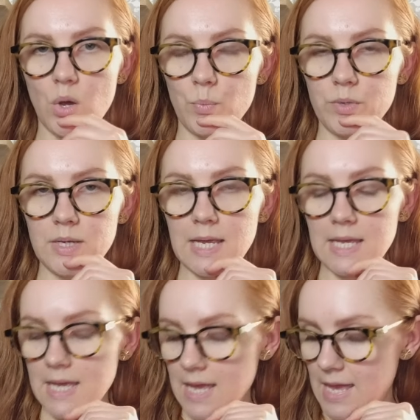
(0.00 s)

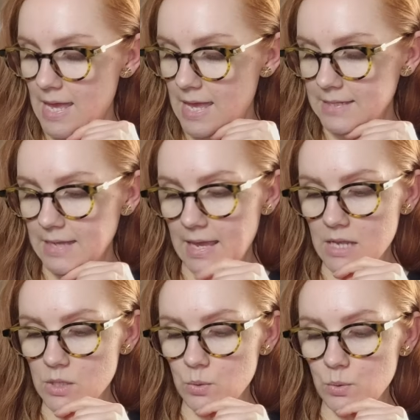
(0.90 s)
opening, and
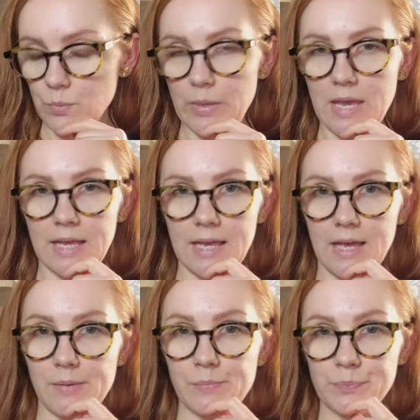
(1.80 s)
then you make
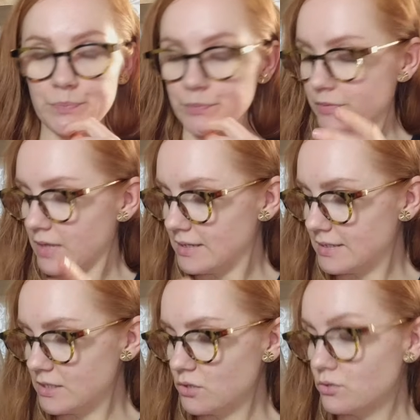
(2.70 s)

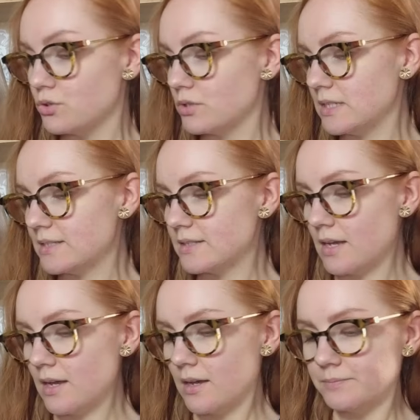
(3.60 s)
you knit
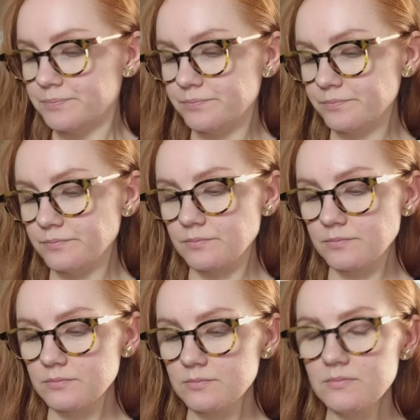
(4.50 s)
a
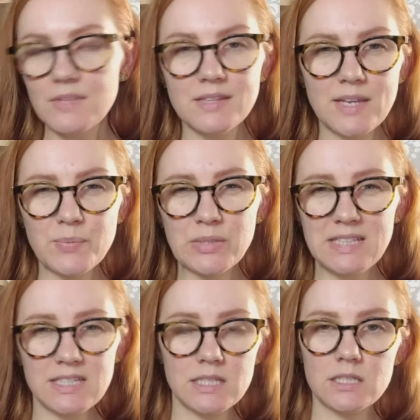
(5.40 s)
double
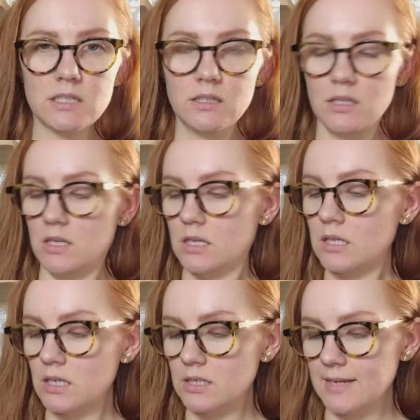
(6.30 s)
knitted
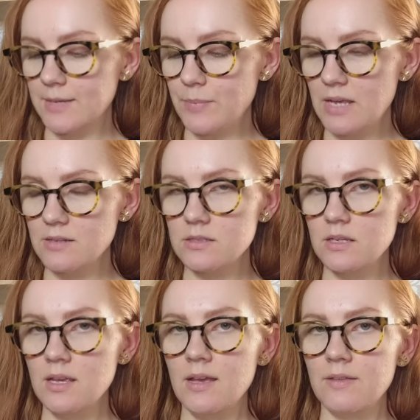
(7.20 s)
neckband
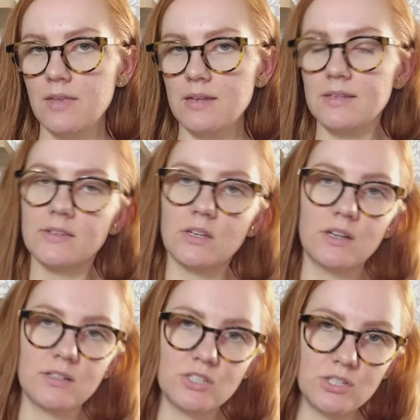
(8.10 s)
that is
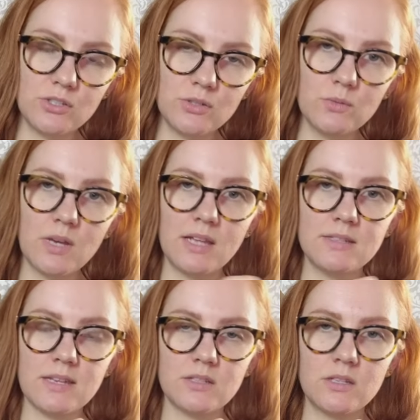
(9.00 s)
gonna continue,
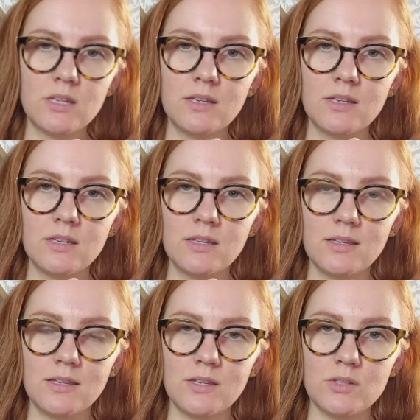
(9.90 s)
and then
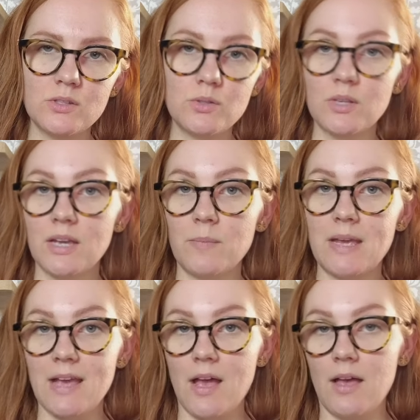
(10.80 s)
you can
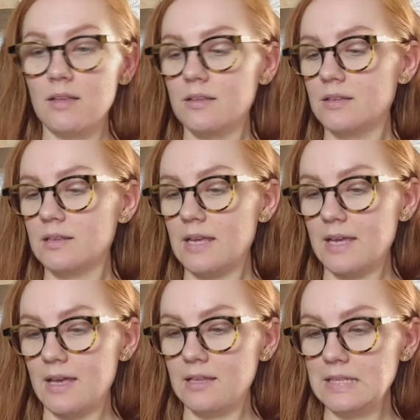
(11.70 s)
make
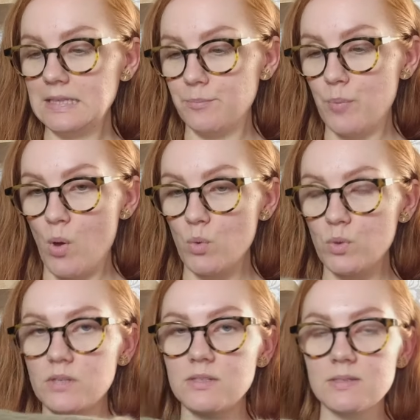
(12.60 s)
like a little
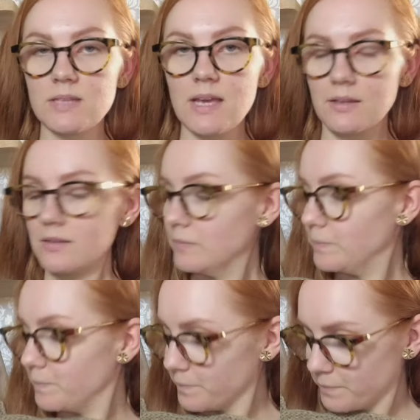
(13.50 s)
bow on the side
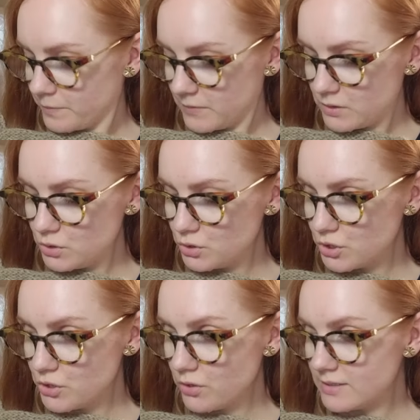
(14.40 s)
to
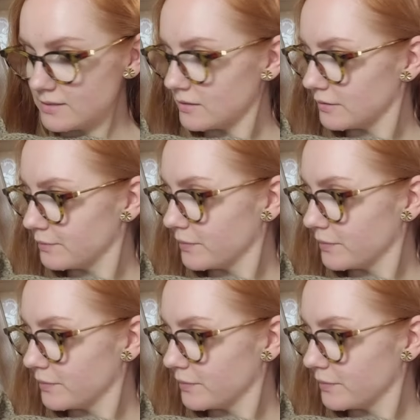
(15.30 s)
secure it.